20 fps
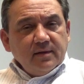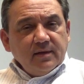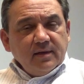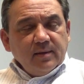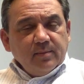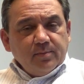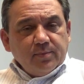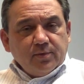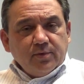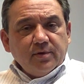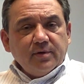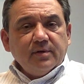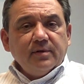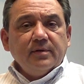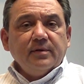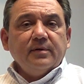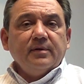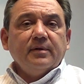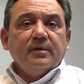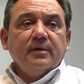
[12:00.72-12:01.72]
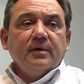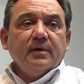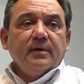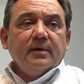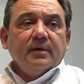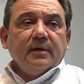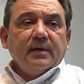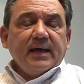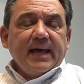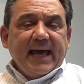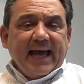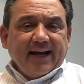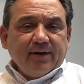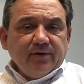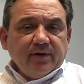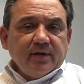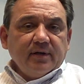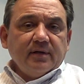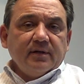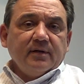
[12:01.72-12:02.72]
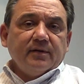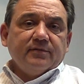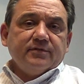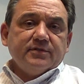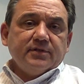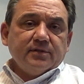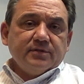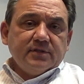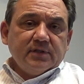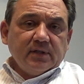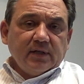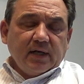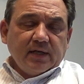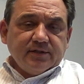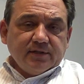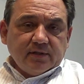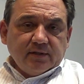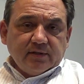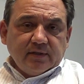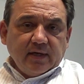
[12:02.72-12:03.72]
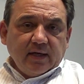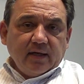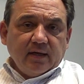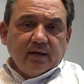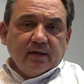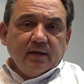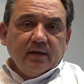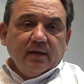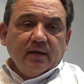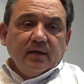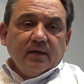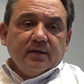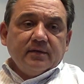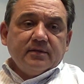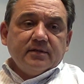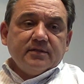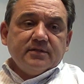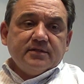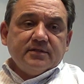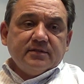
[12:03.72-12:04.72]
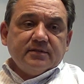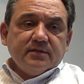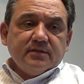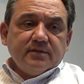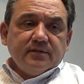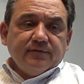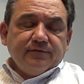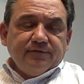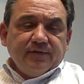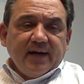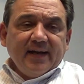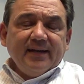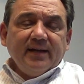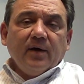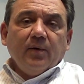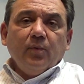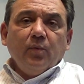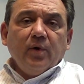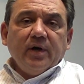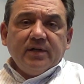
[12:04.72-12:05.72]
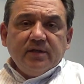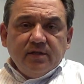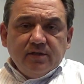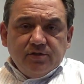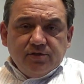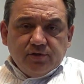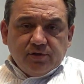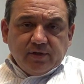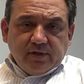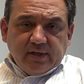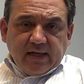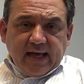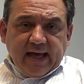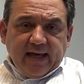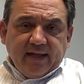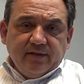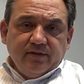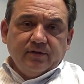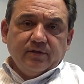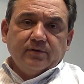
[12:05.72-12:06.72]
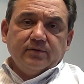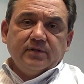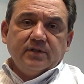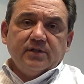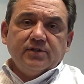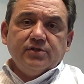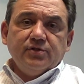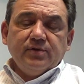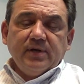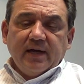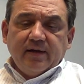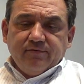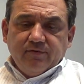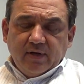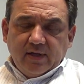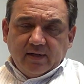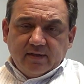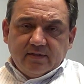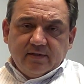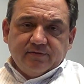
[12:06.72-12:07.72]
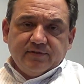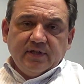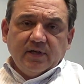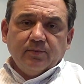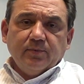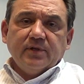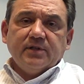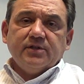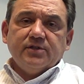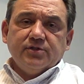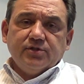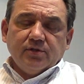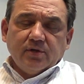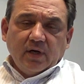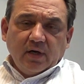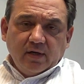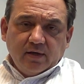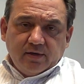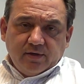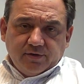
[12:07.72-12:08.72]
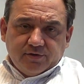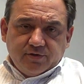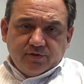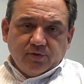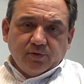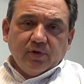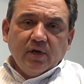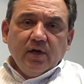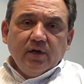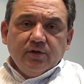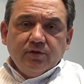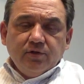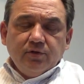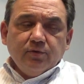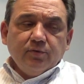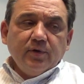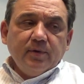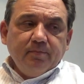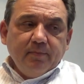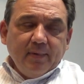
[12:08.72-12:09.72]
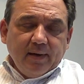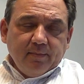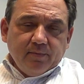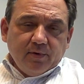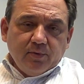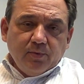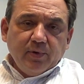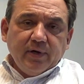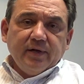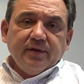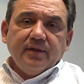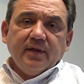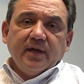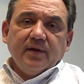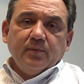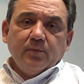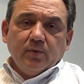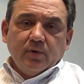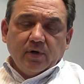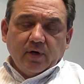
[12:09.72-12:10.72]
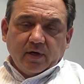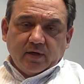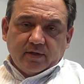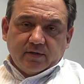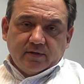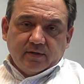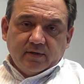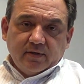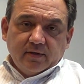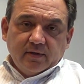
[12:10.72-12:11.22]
important aggregate of sociological data to find out, what did your dad do? Did you have relatives here? What did your uncles do? Do you remember where they worked?